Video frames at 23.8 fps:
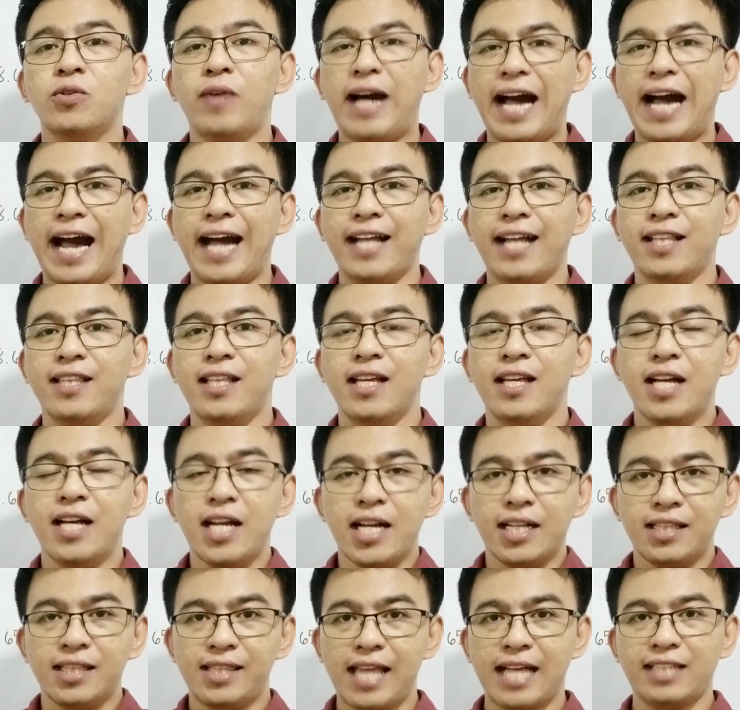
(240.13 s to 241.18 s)
to add
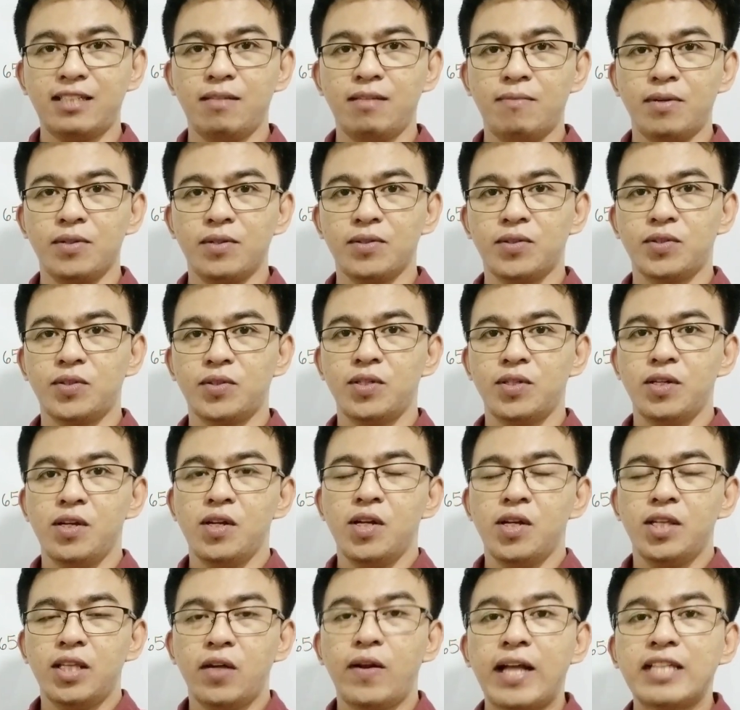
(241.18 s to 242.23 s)
decimals.
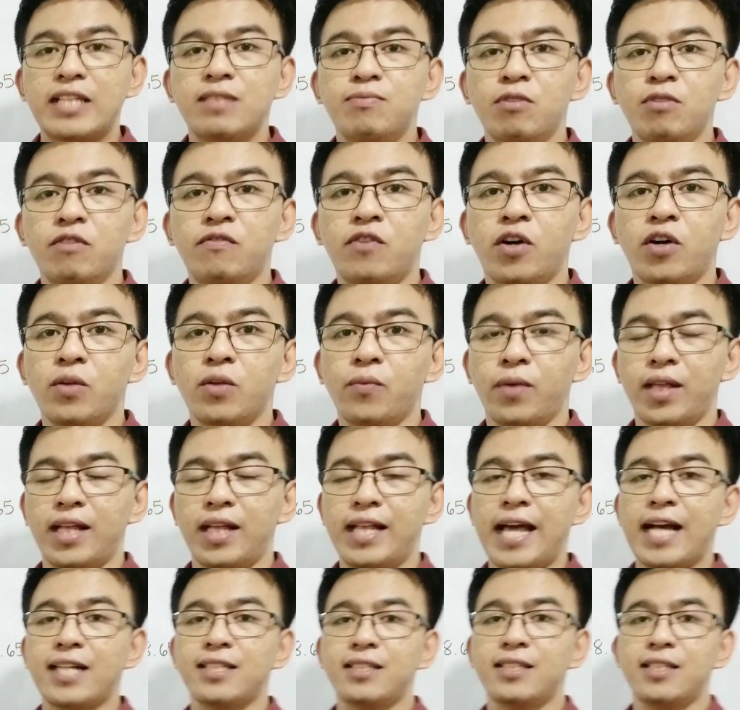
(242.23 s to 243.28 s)
Now let's move on with the
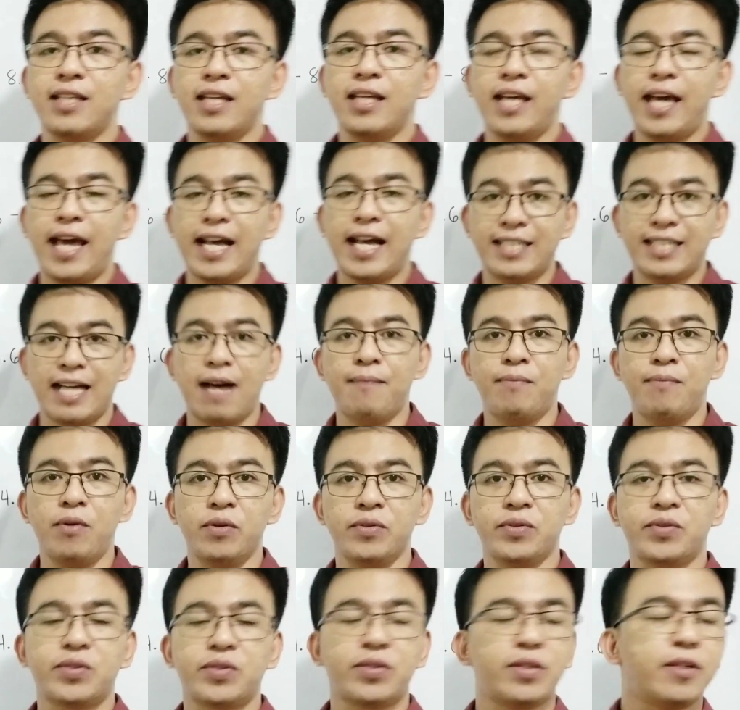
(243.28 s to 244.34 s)
next
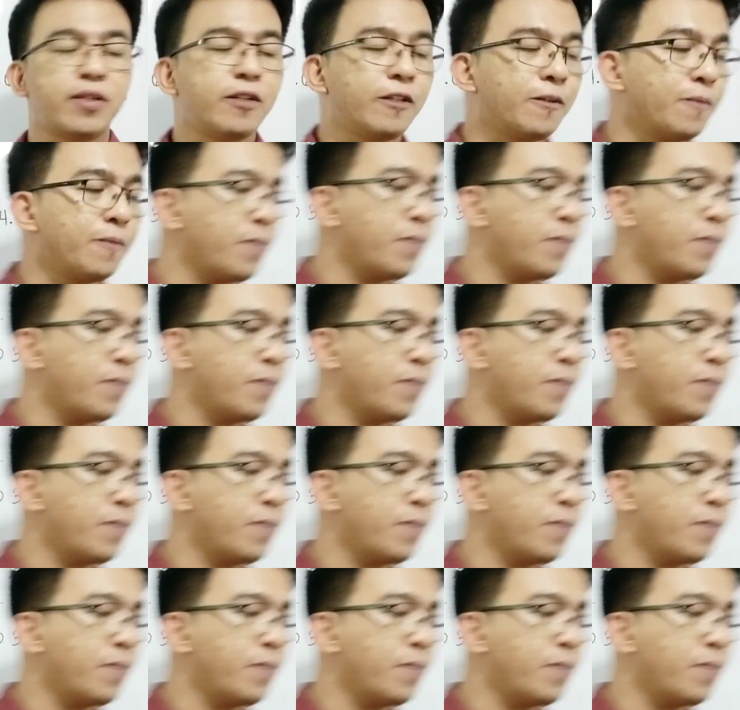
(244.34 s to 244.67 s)
examples.